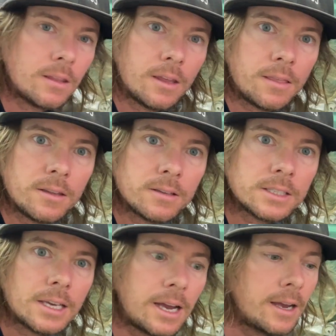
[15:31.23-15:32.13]
Then this
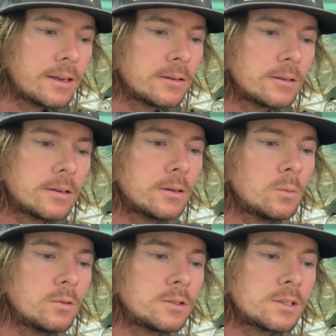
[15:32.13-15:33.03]
guy, it
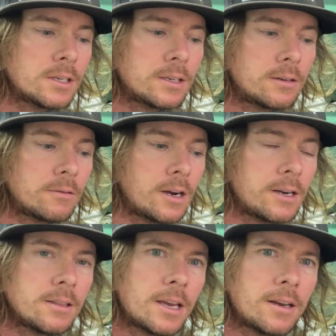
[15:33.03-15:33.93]
will sit right
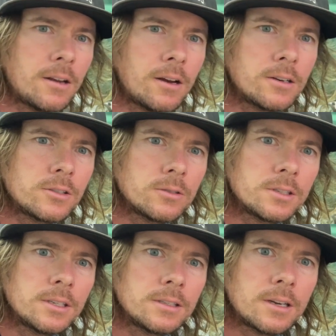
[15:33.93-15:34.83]
in that notch. You'll
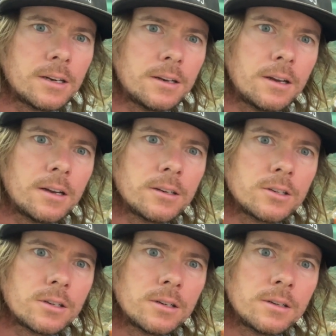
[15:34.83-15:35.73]
see it's got a notch,